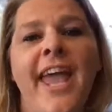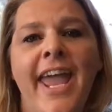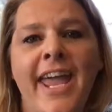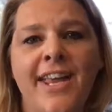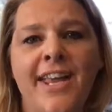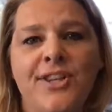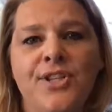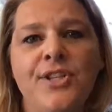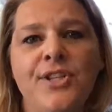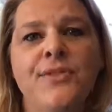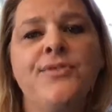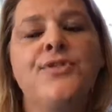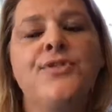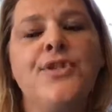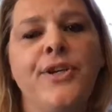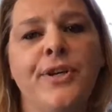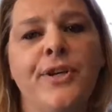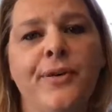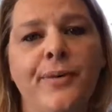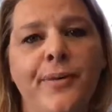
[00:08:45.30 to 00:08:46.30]
and to
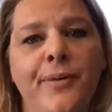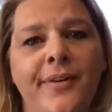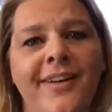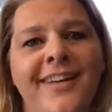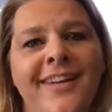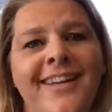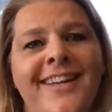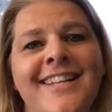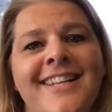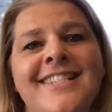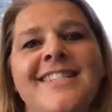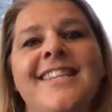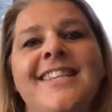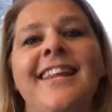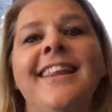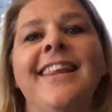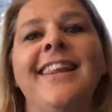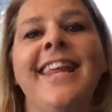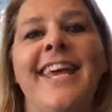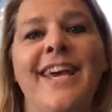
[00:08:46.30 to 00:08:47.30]
do,
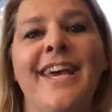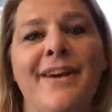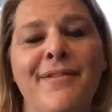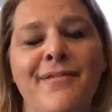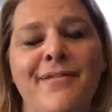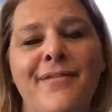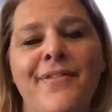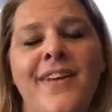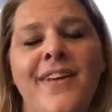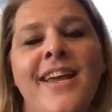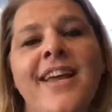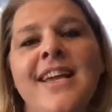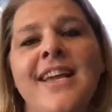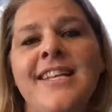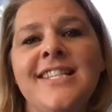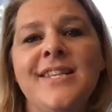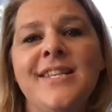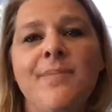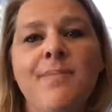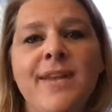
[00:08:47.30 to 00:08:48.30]
to live,
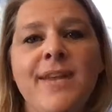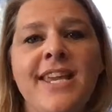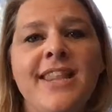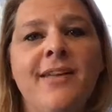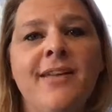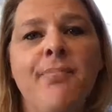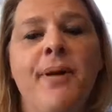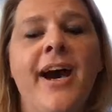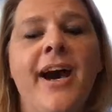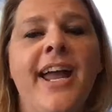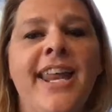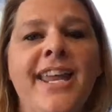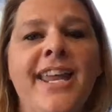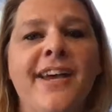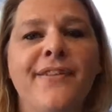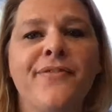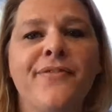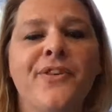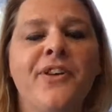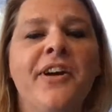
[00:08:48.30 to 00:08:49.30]
to be the body
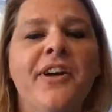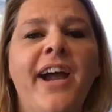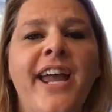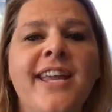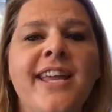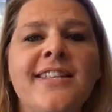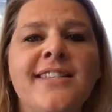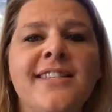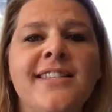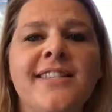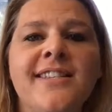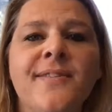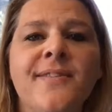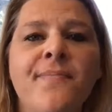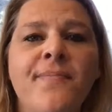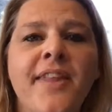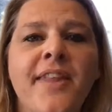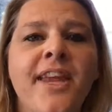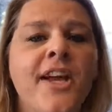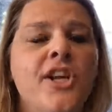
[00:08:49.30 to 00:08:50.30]
of Christ.
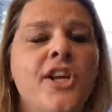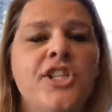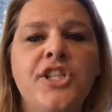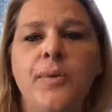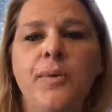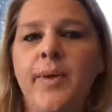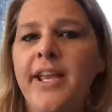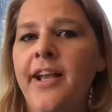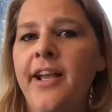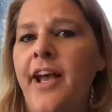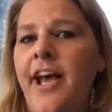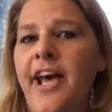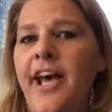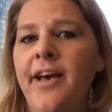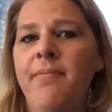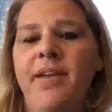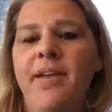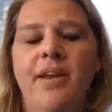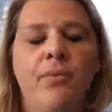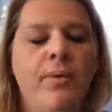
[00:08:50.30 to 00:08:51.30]
So we
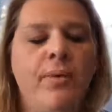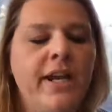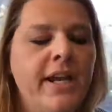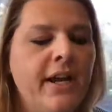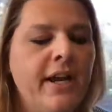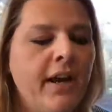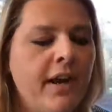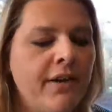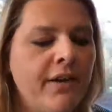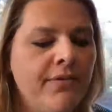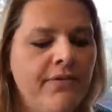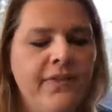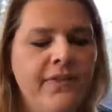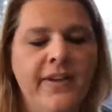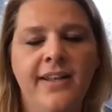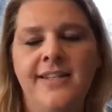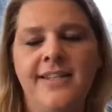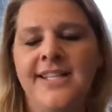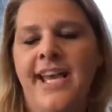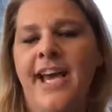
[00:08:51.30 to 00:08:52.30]
come and we are
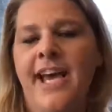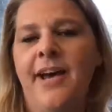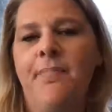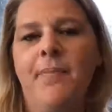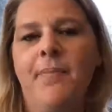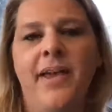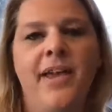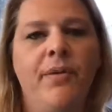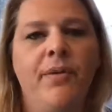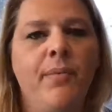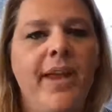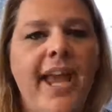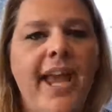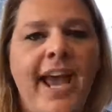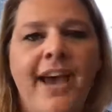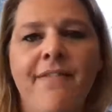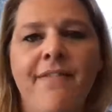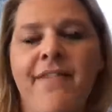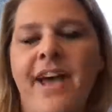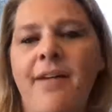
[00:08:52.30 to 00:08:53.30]
filled up and we
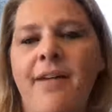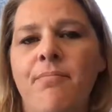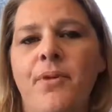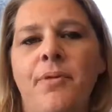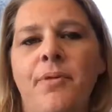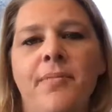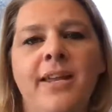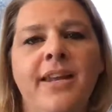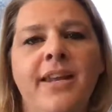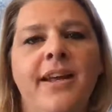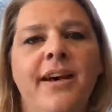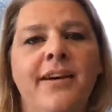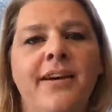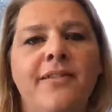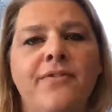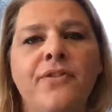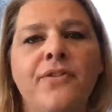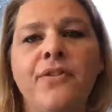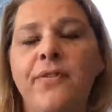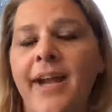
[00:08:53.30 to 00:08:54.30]
have that moment
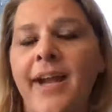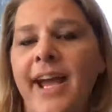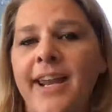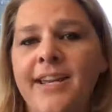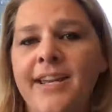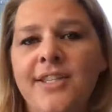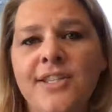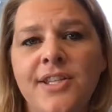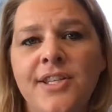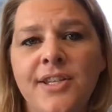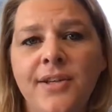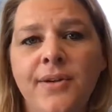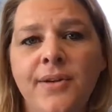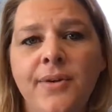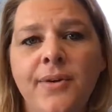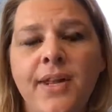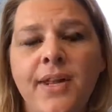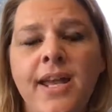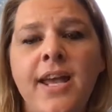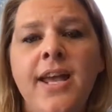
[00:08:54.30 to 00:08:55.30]
of
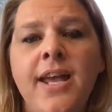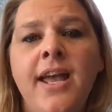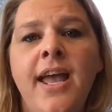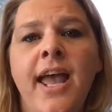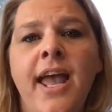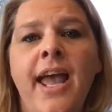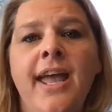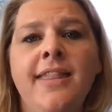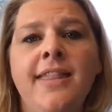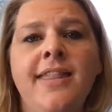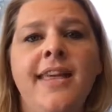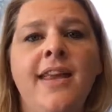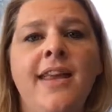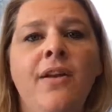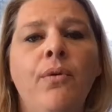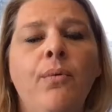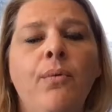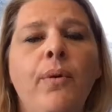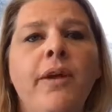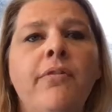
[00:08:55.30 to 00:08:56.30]
gratitude. And
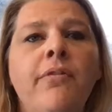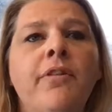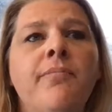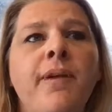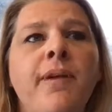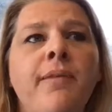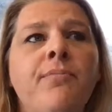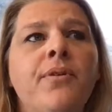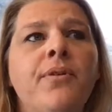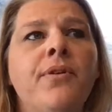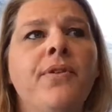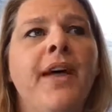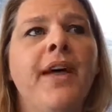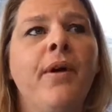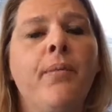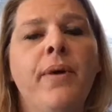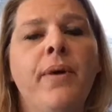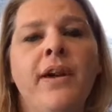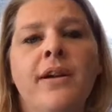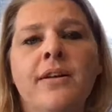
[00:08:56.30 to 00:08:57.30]
then we remember
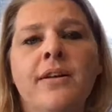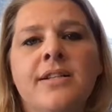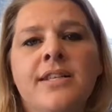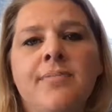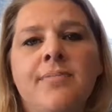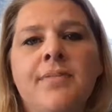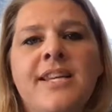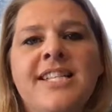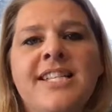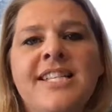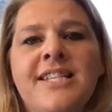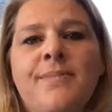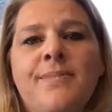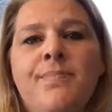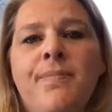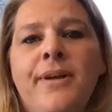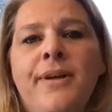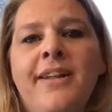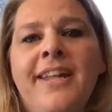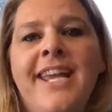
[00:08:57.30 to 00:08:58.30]
that we are to be
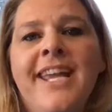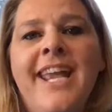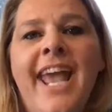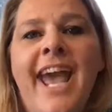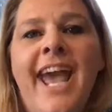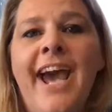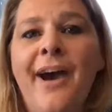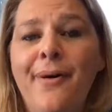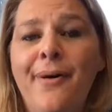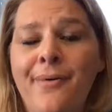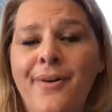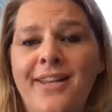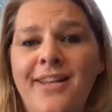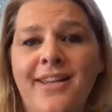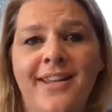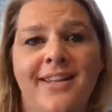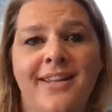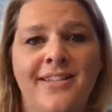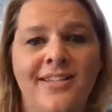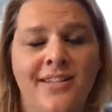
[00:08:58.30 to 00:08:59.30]
spilling out
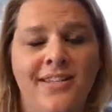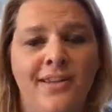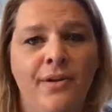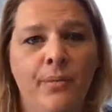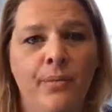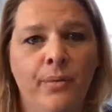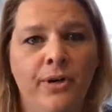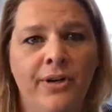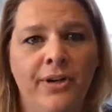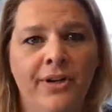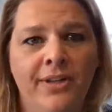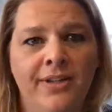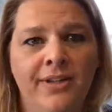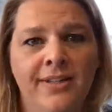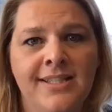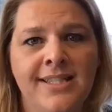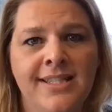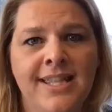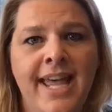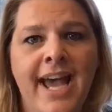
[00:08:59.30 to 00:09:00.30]
into the
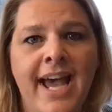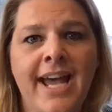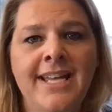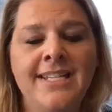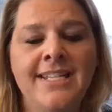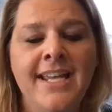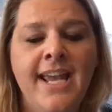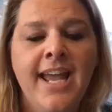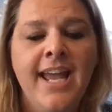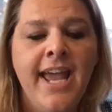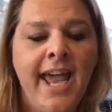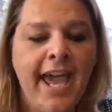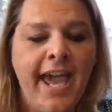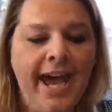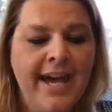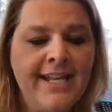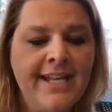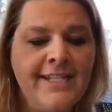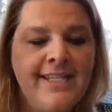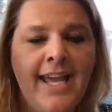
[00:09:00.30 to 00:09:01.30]
world, that
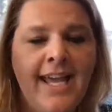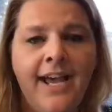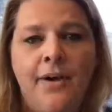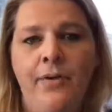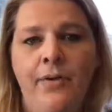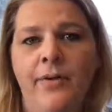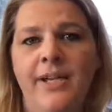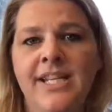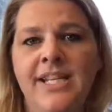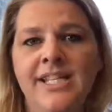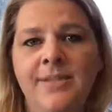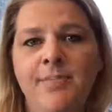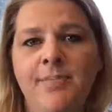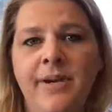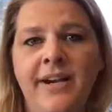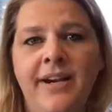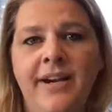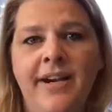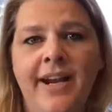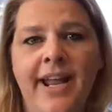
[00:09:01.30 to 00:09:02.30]
as that Holy
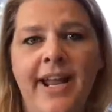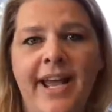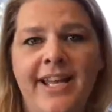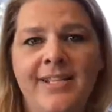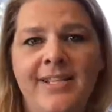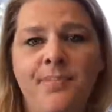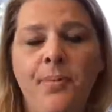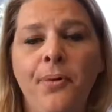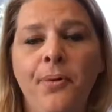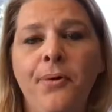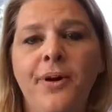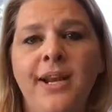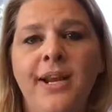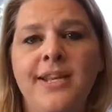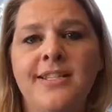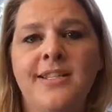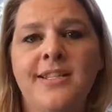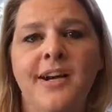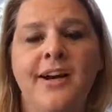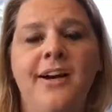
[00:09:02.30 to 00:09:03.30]
Spirit has poured
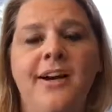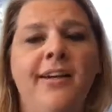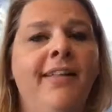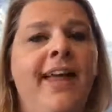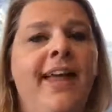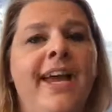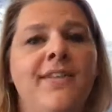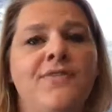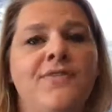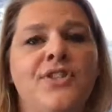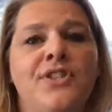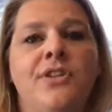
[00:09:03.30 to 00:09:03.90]
into our lives,